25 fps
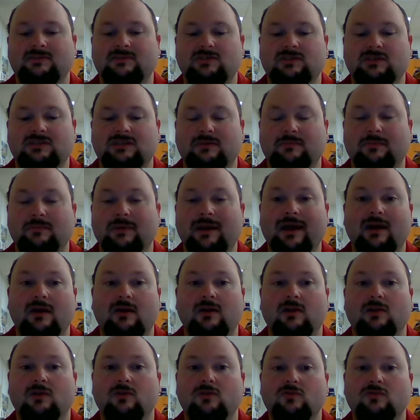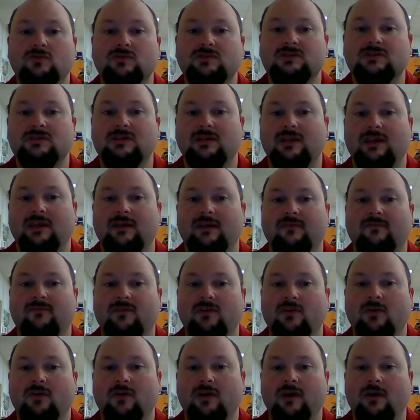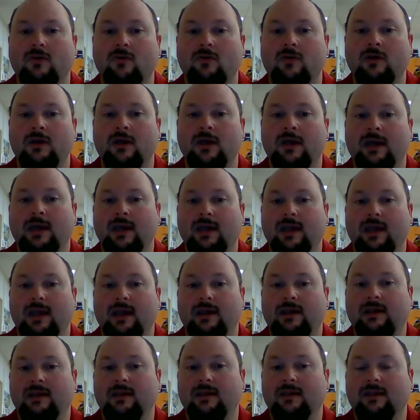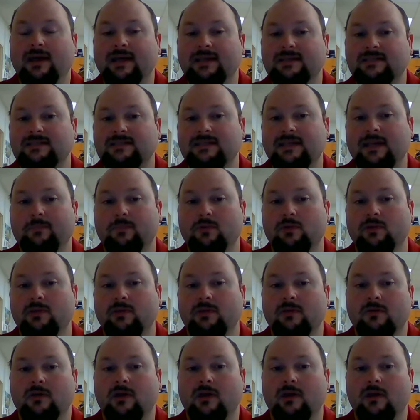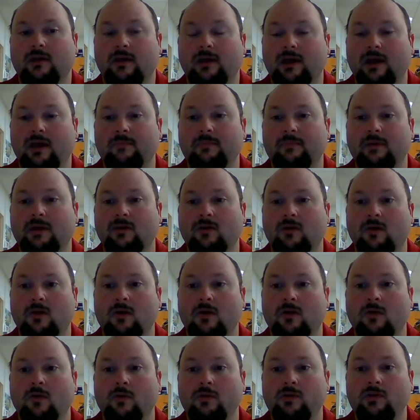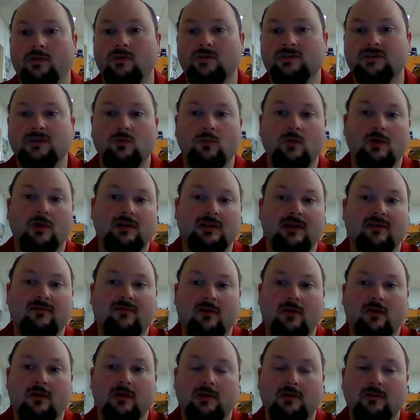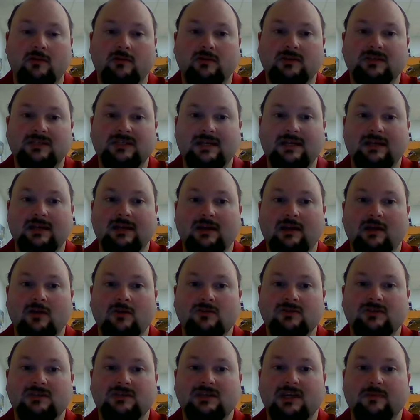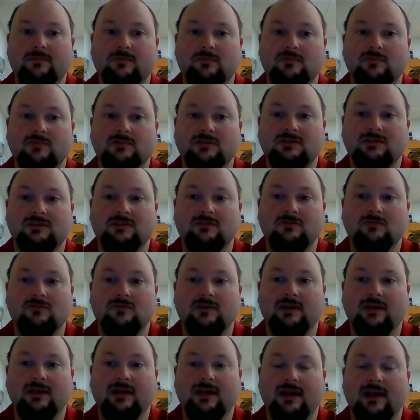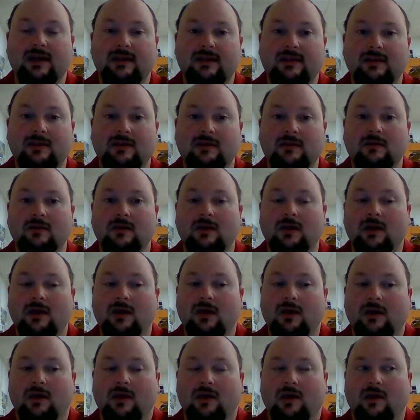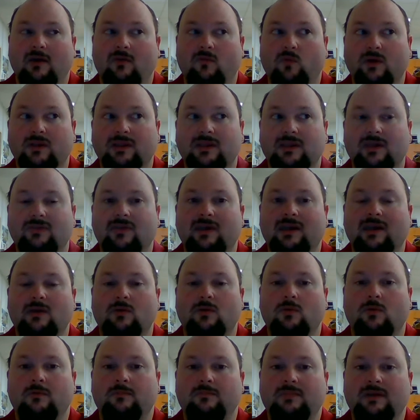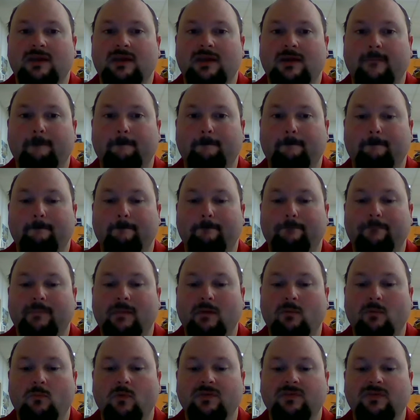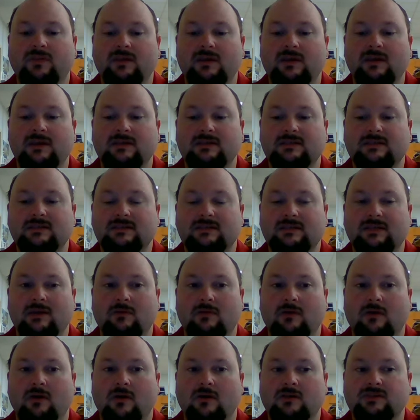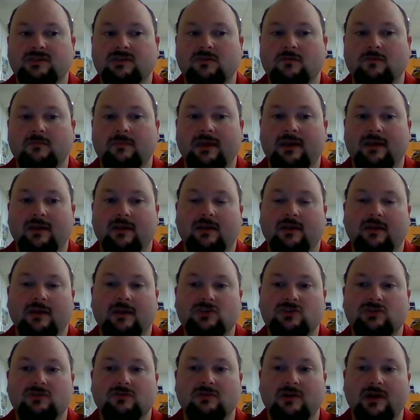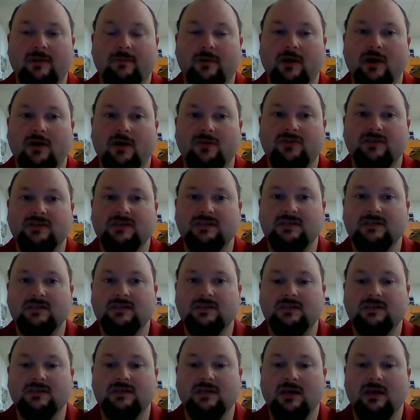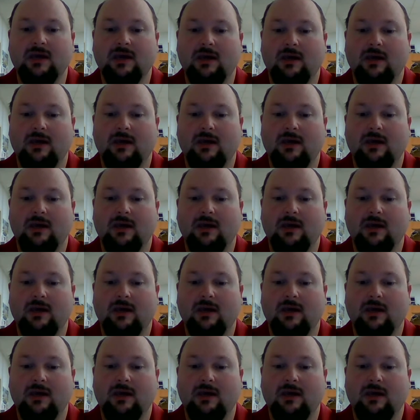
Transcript: just some kind of clues that they can figure it out. And then the last sample, they're going to kind of be on their own using what they've already seen in the other samples to get an idea of what they think it would be. And with these, they would also make an initial hypothesis